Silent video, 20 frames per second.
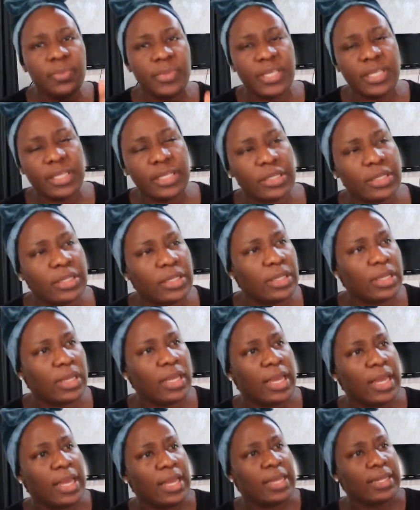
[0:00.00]
me
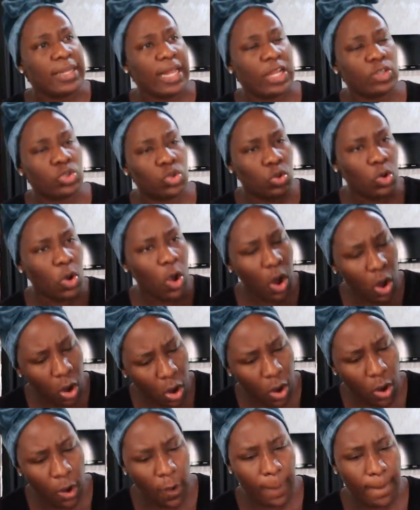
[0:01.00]
that I should
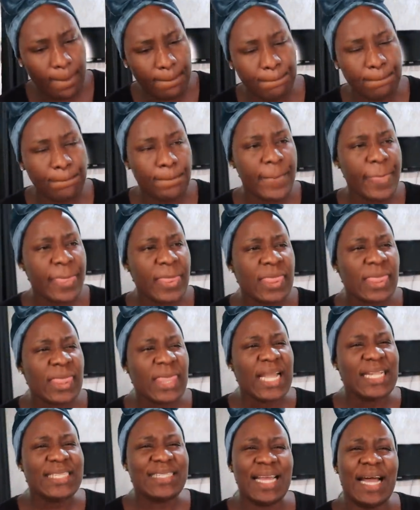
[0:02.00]
come.
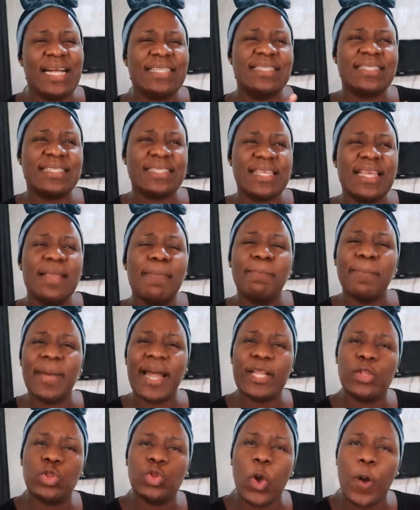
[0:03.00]
That's in
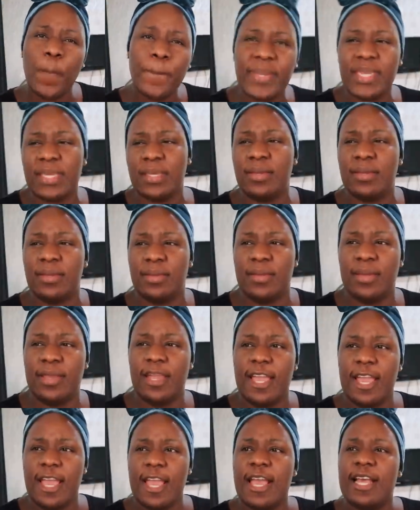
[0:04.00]
my tummy,
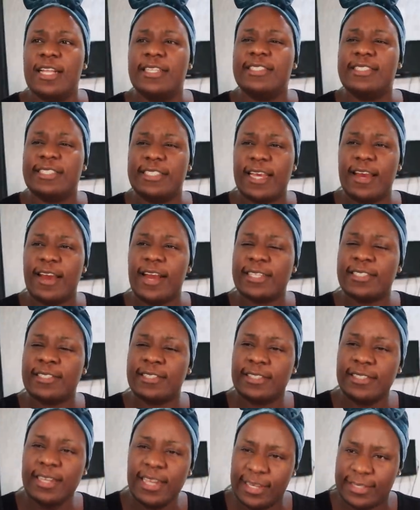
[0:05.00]
there are
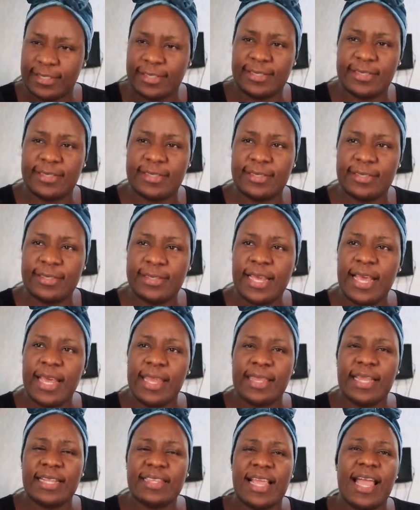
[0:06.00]
snakes
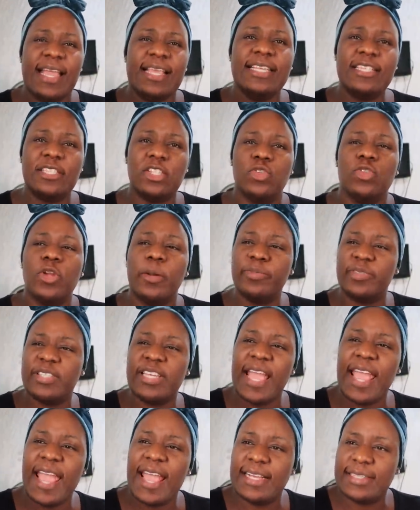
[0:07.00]
that are eating up
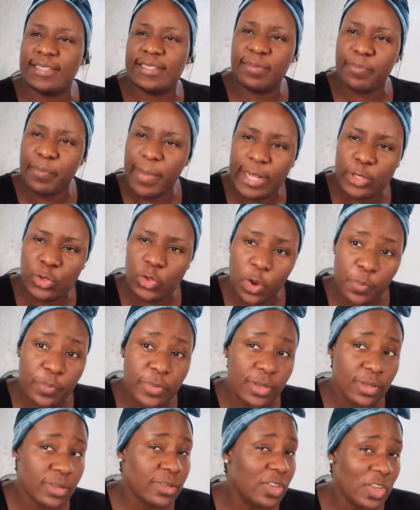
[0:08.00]
the eggs in my
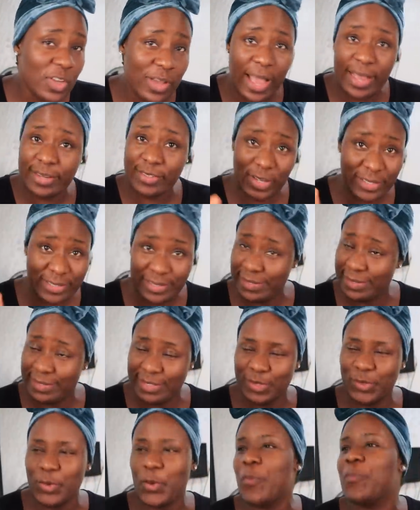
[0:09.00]
tummy. You guys just
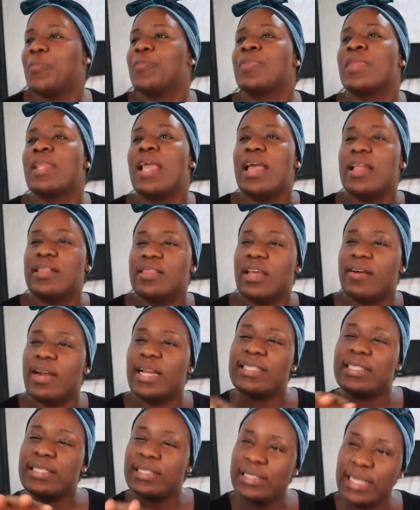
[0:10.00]
listen though. There
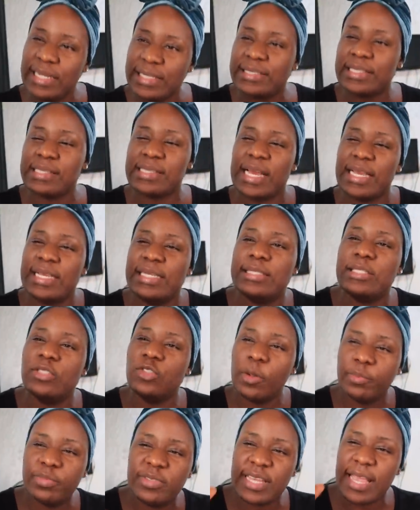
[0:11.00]
are snakes that are
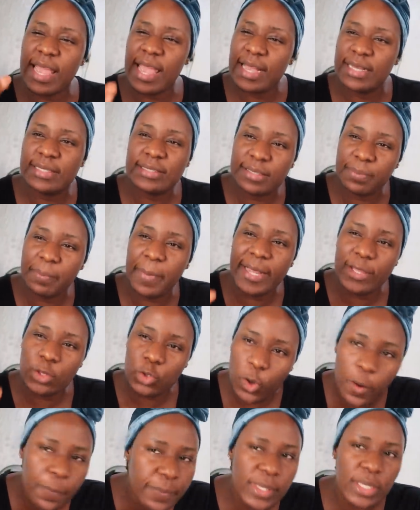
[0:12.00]
eating up the eggs in my
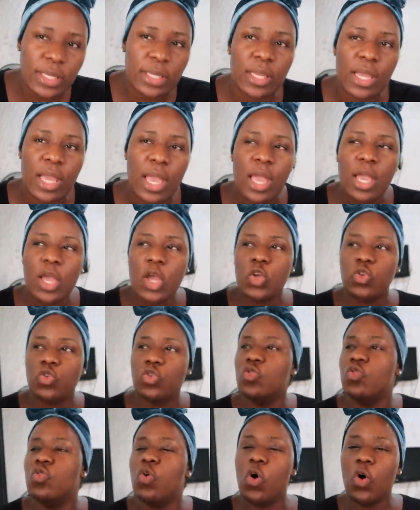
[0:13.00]
tummy,
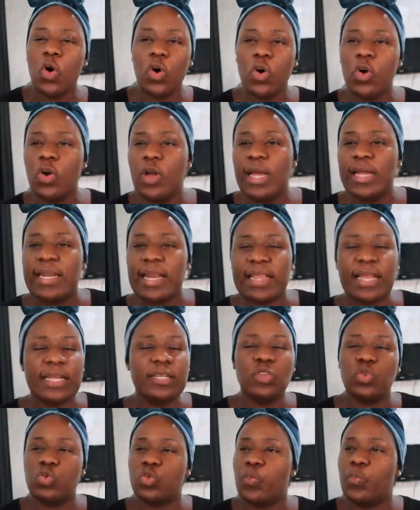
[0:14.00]
you know, that I
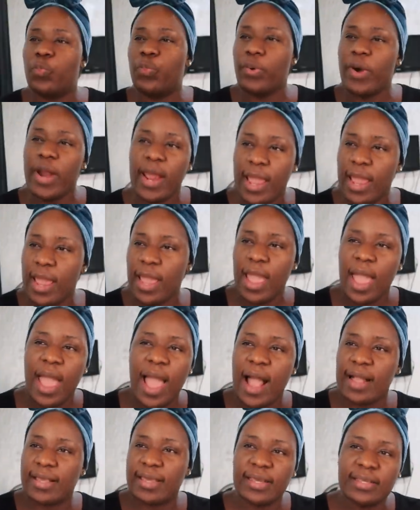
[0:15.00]
need to pray
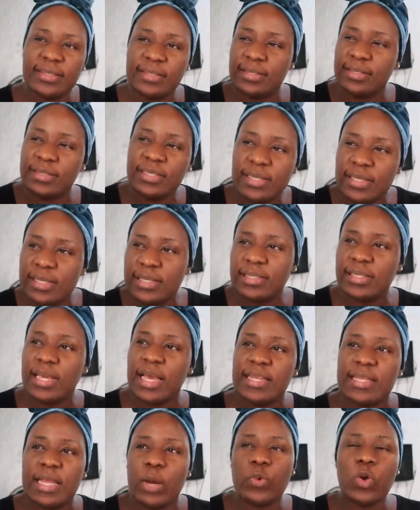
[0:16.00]
against it,
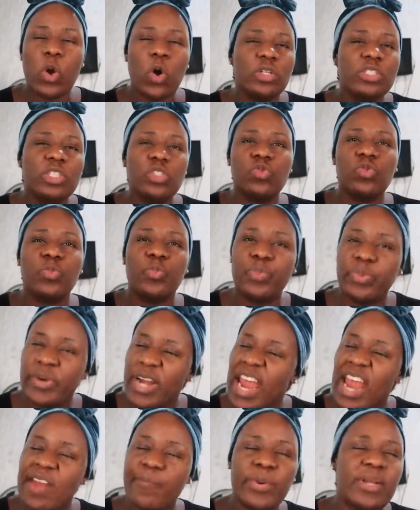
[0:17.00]
that we all need to
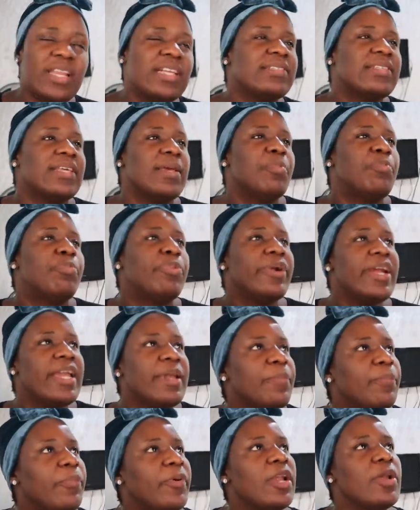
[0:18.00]
pray. Everybody I said
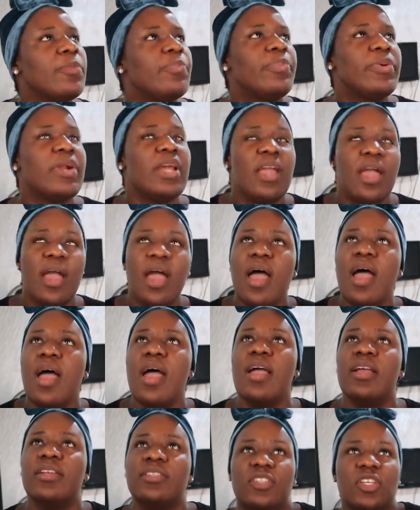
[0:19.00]
pray.
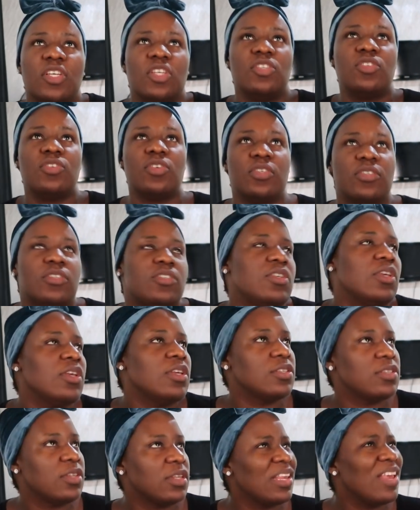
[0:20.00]
Hey, Jesus.
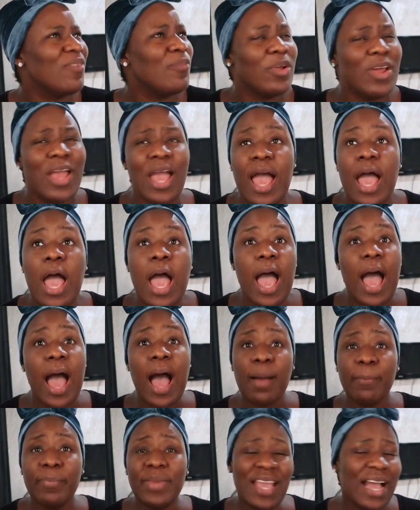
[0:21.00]
Everybody,
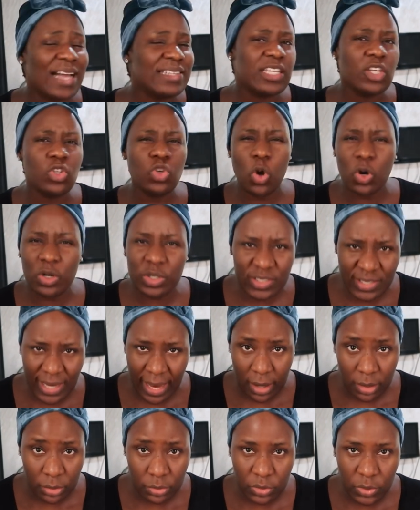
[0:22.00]
I mean, as a young
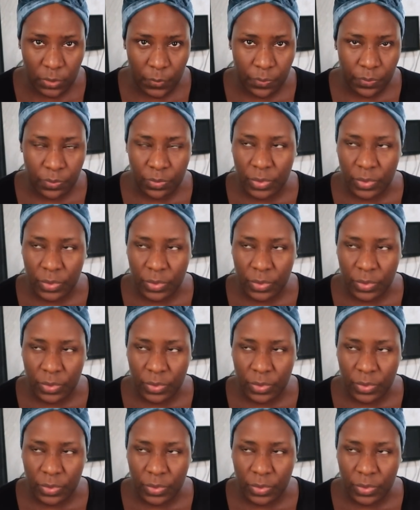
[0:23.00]
child,